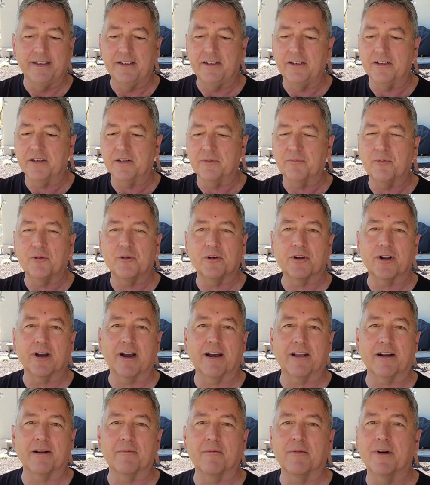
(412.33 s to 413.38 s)
You can put
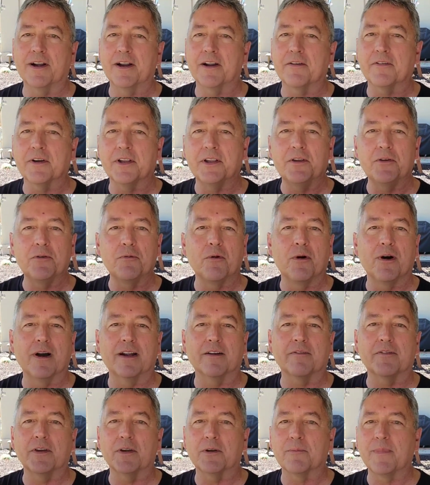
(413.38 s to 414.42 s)
on them whatever you
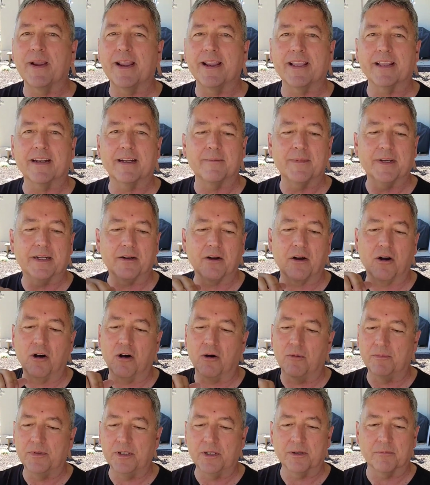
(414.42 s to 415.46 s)
want. If you're making them at
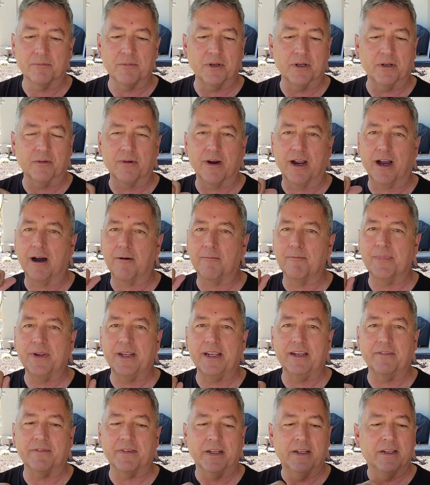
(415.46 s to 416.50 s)
home, you can put ground
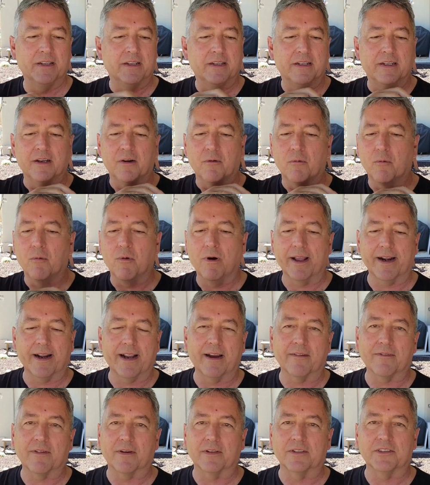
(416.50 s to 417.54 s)
beef,
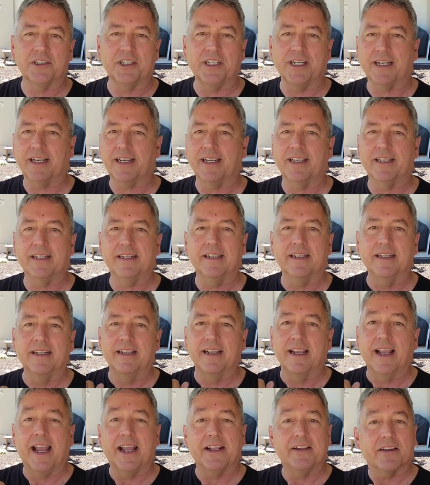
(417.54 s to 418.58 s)
whatever, chicken,
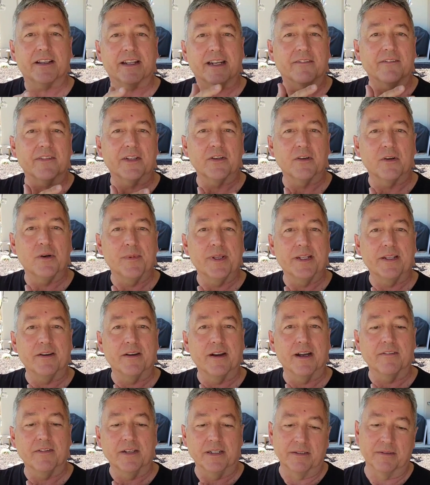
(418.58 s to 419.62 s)
and you can even do them in
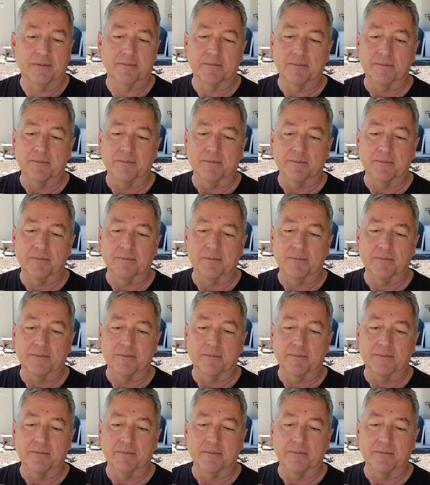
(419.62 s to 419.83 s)
your oven.